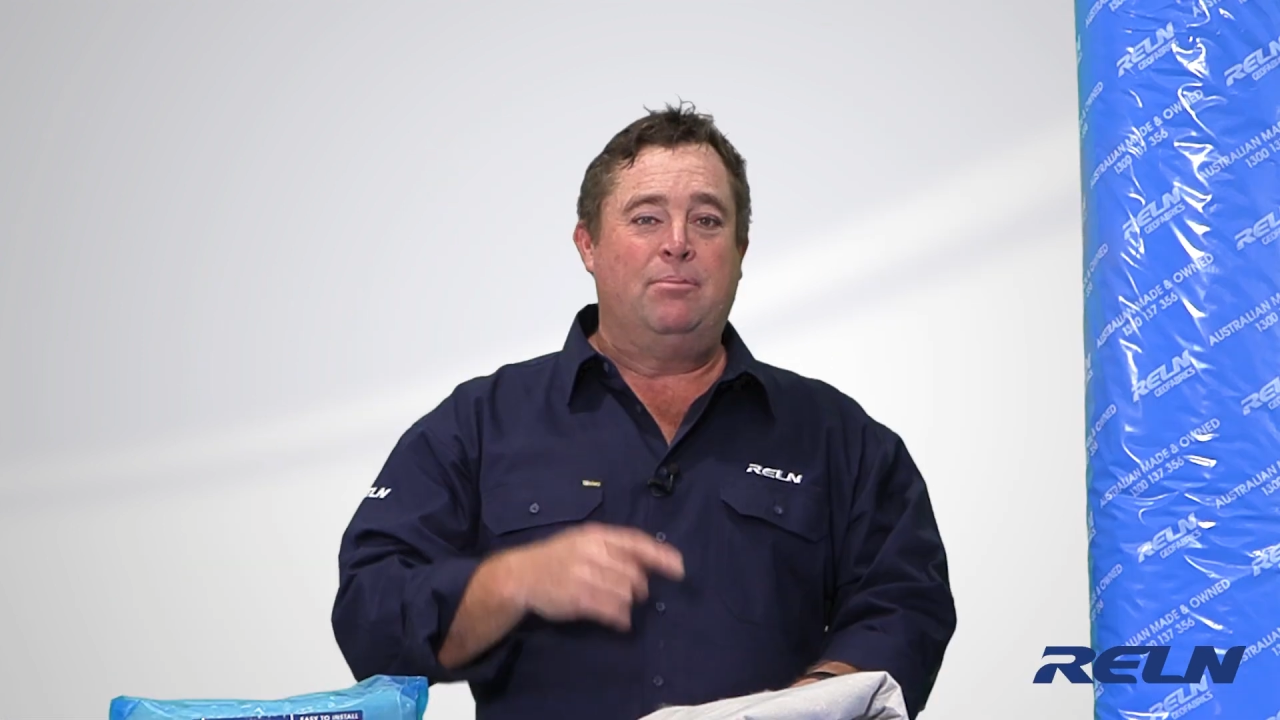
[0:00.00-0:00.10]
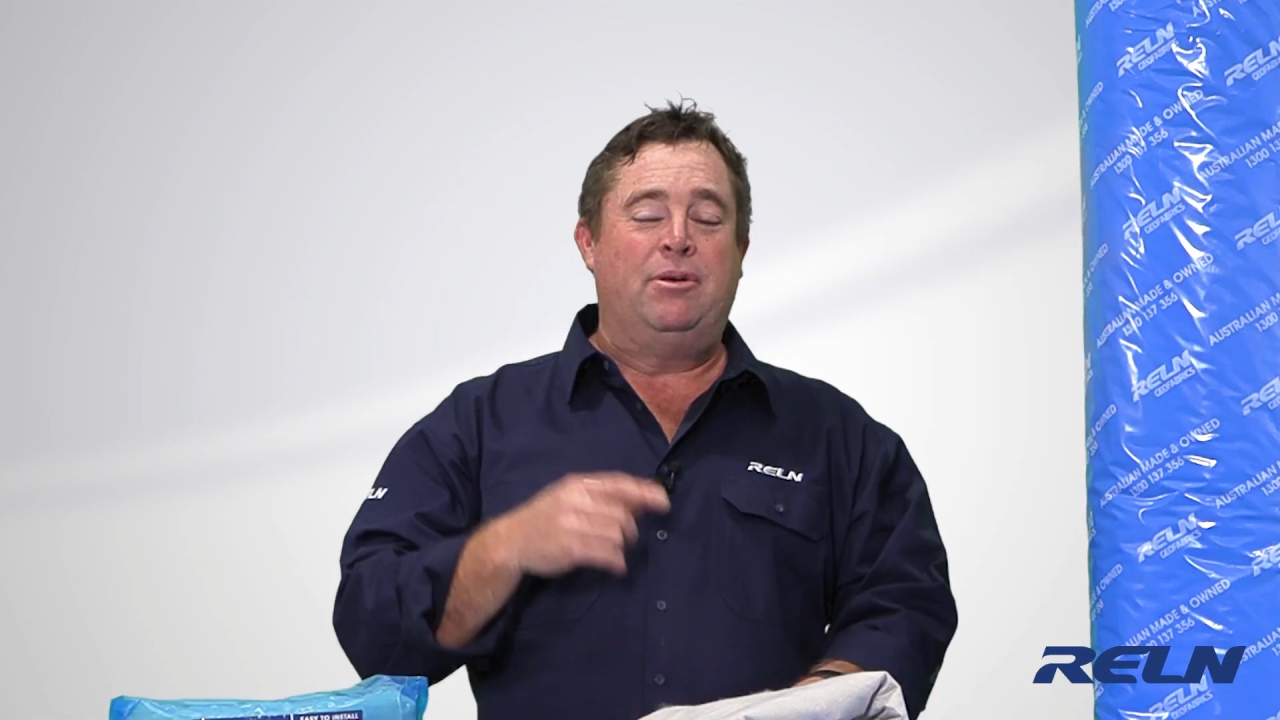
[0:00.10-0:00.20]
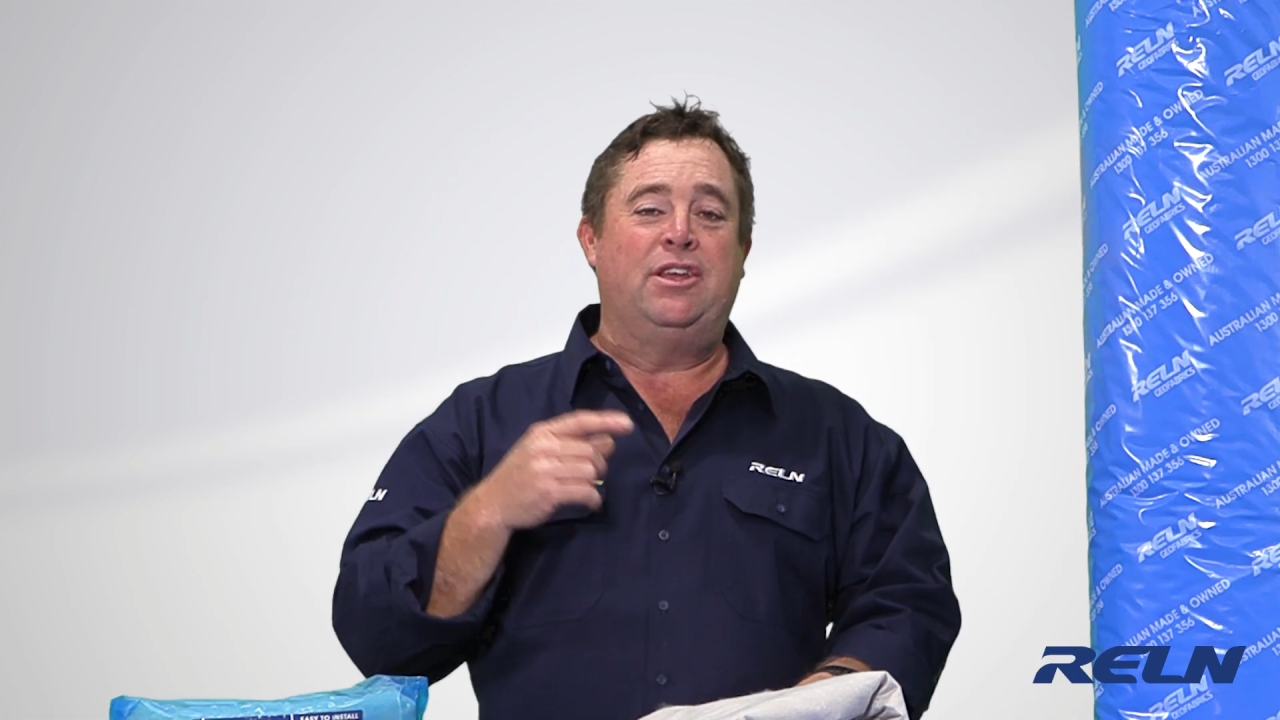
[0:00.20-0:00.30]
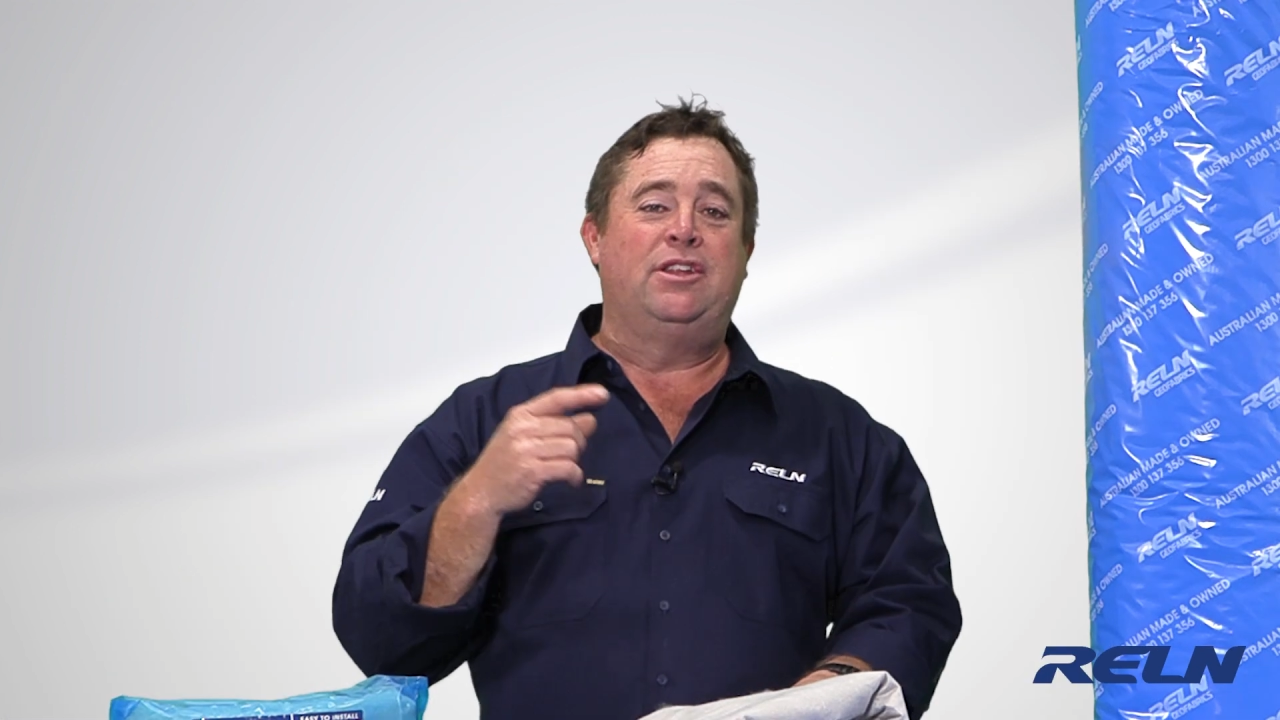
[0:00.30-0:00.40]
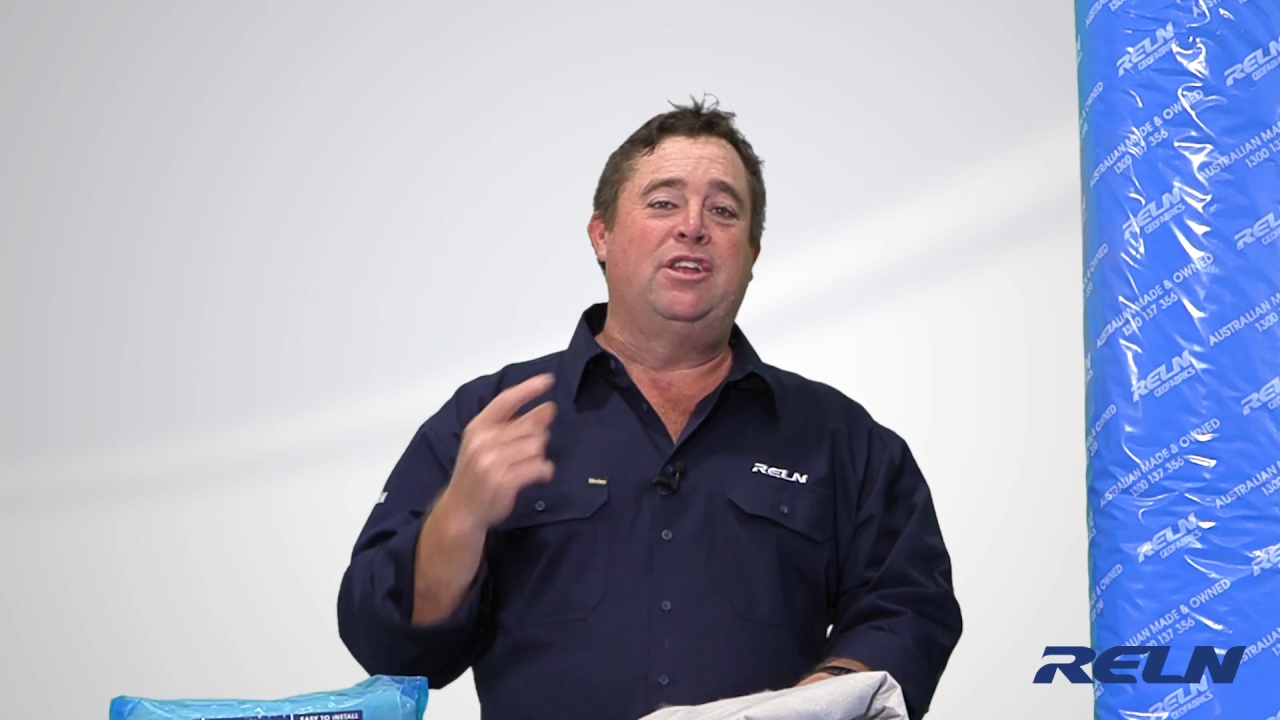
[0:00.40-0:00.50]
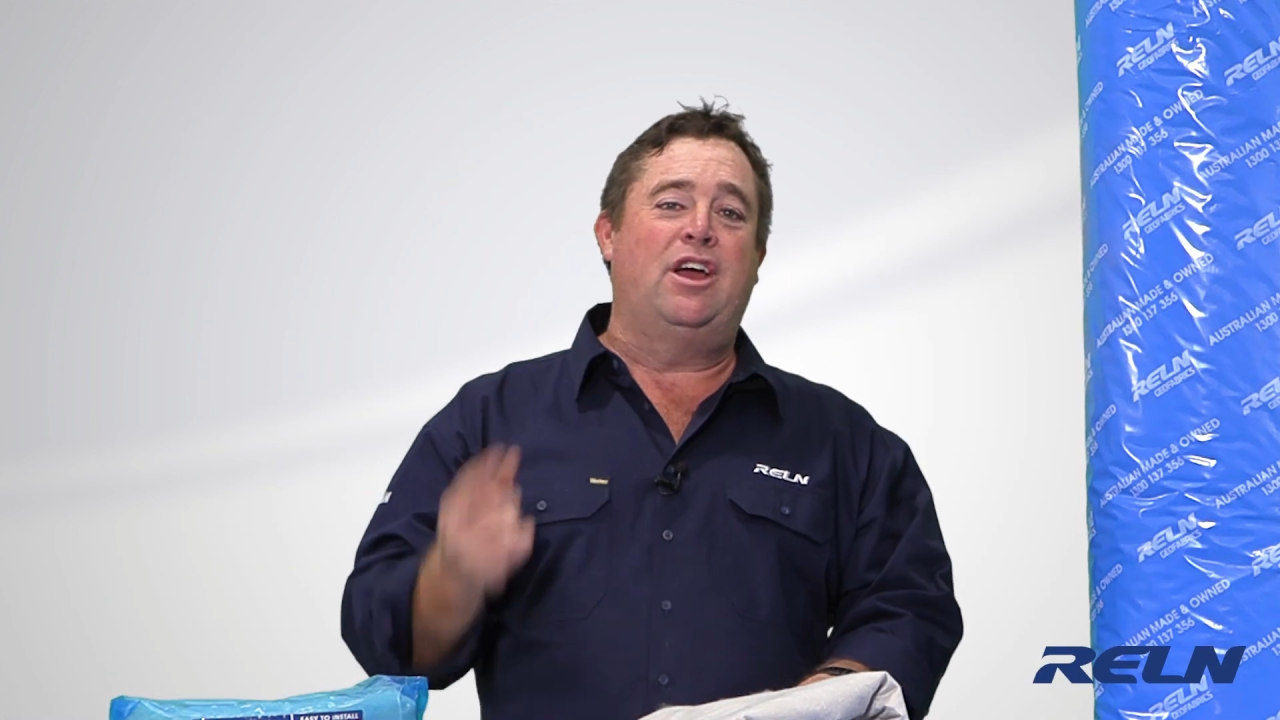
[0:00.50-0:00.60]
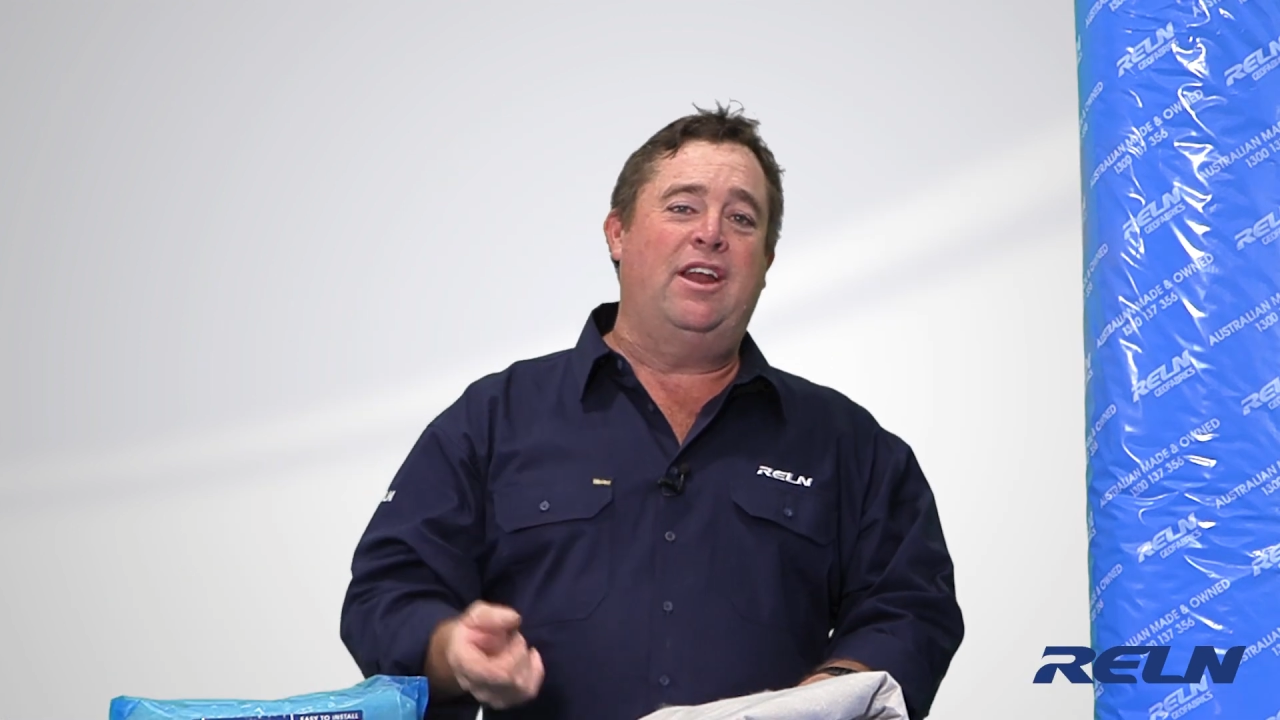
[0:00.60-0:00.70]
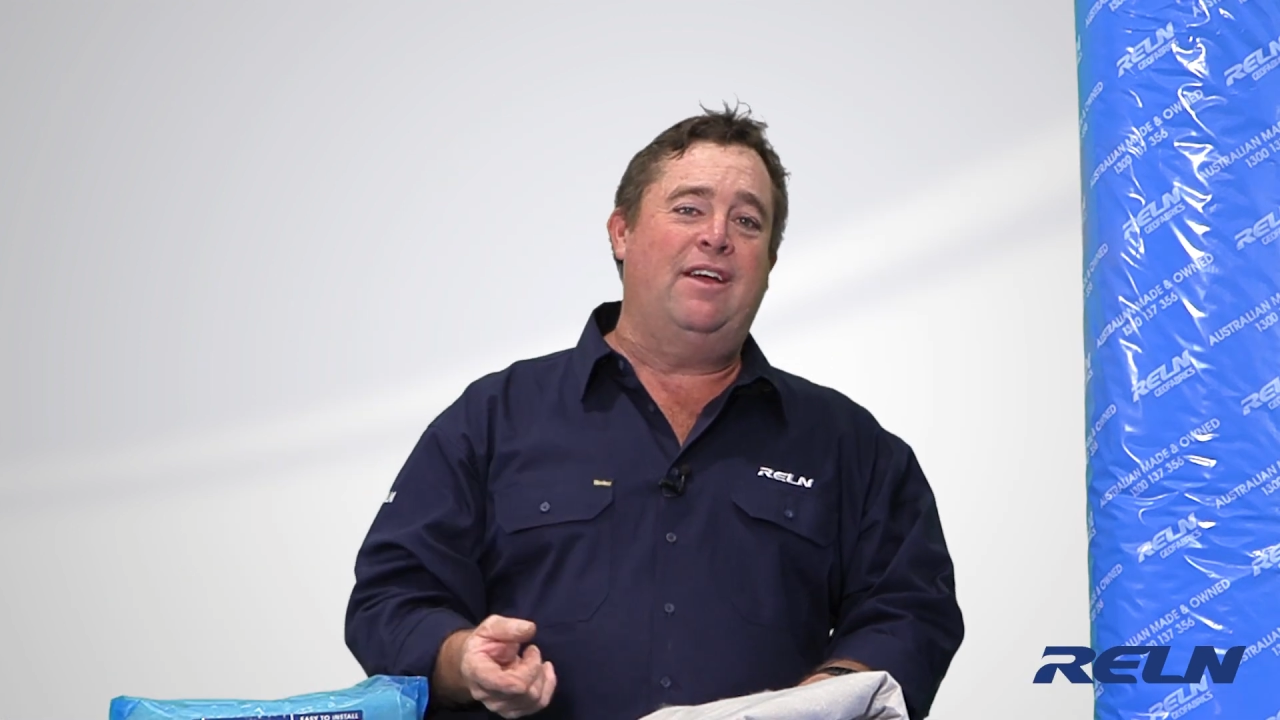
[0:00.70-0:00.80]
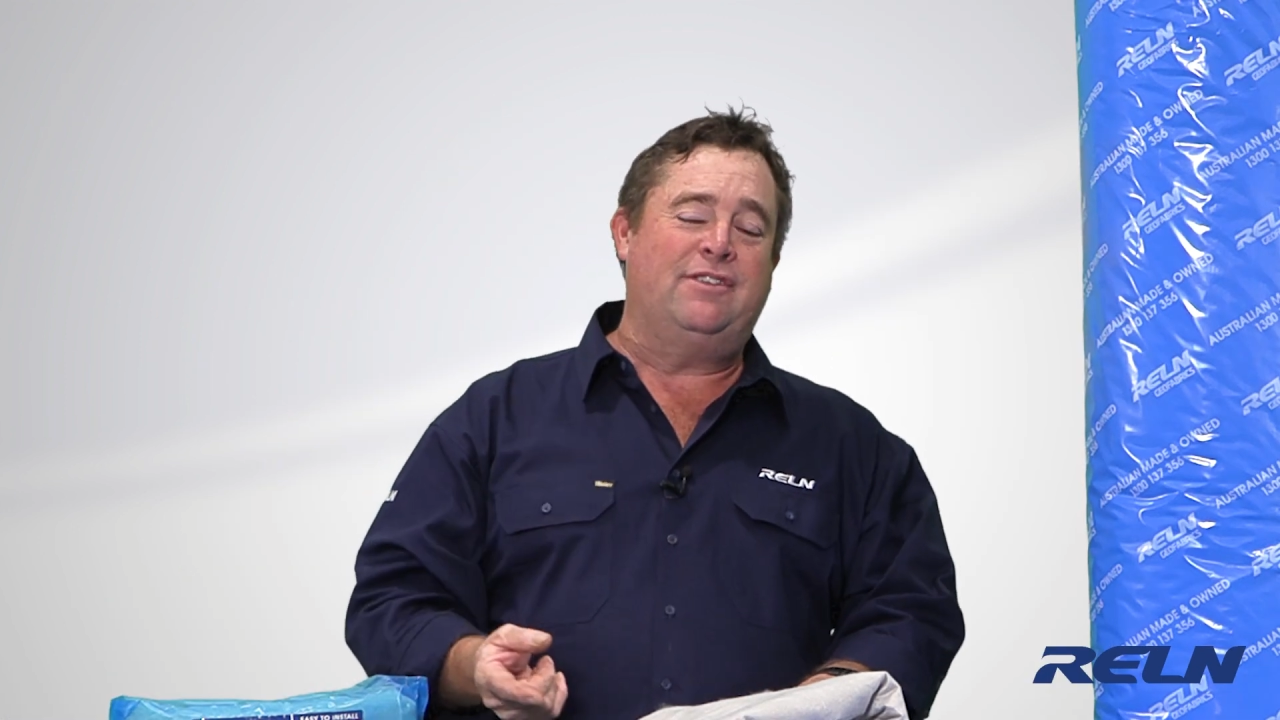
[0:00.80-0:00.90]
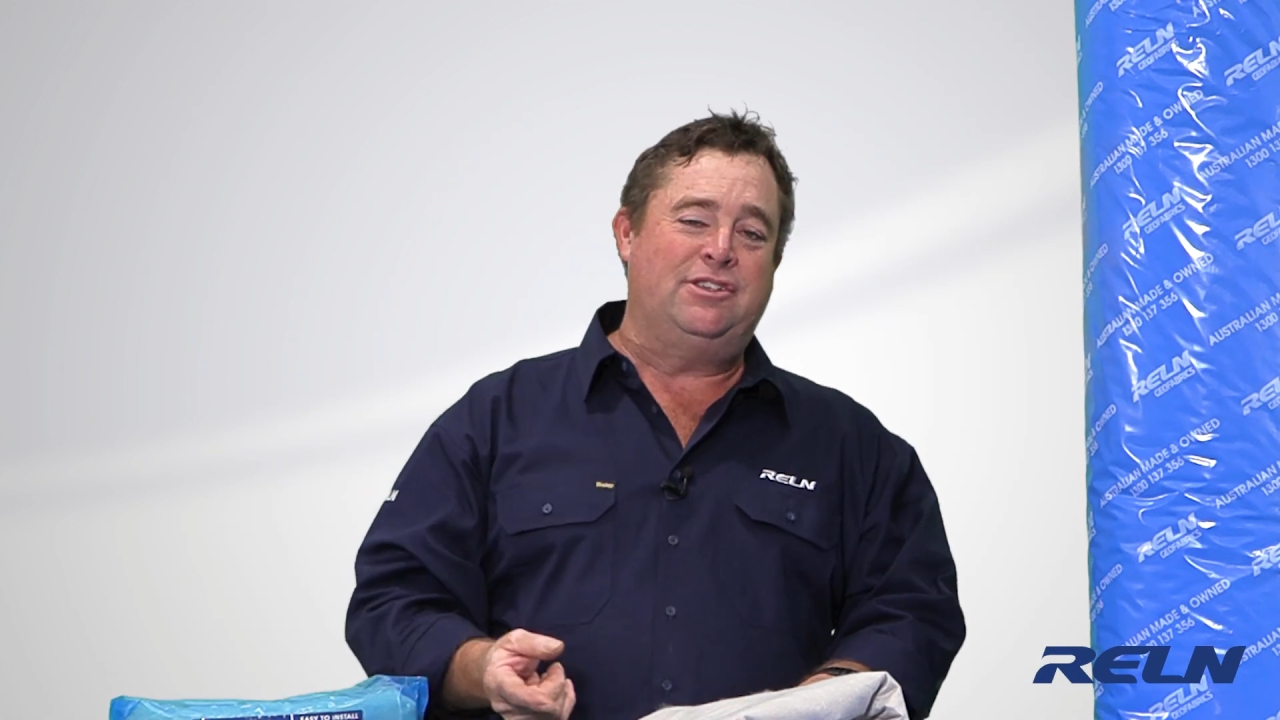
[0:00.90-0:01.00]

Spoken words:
But you don't have